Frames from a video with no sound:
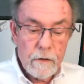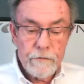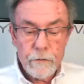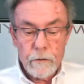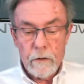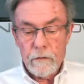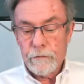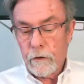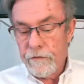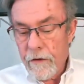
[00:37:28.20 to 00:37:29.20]
I mean, for
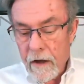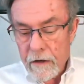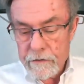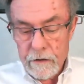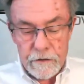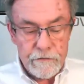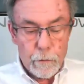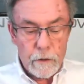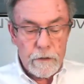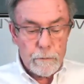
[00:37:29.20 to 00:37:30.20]
for a fox, it's
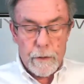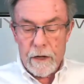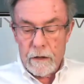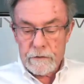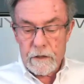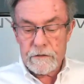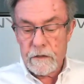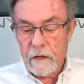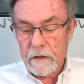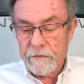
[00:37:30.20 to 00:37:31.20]
42 pounds.
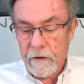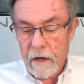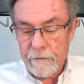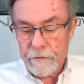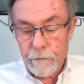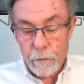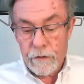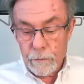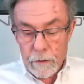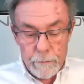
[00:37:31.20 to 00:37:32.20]
SN95 is
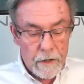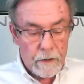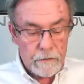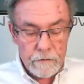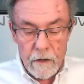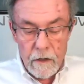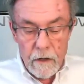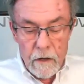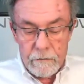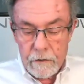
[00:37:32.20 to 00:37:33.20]
43 pounds.
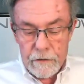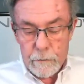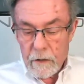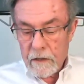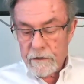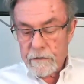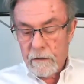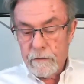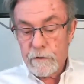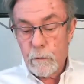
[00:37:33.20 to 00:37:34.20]

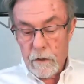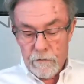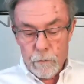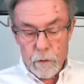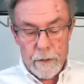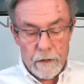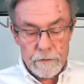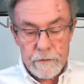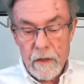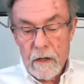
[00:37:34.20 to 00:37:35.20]
S197 is 24
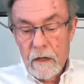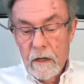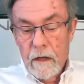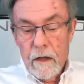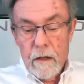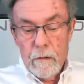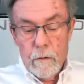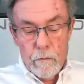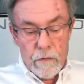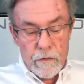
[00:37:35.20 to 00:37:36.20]
pounds.
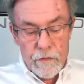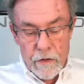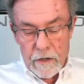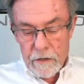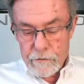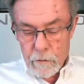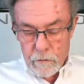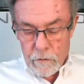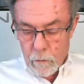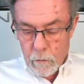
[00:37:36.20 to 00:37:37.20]
The thing is,
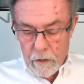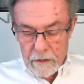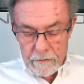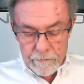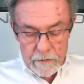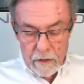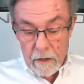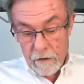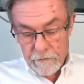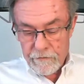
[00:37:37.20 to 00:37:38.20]
the, the weight, uh,
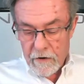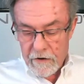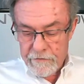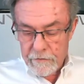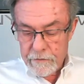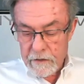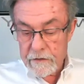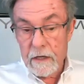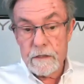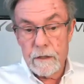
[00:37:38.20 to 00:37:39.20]
and 550
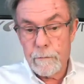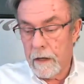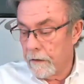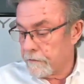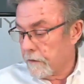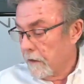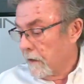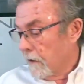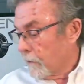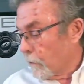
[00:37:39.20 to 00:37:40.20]
is 18 pounds.
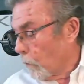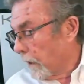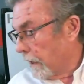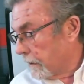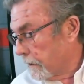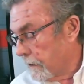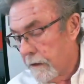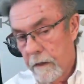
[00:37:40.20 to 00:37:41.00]
The weight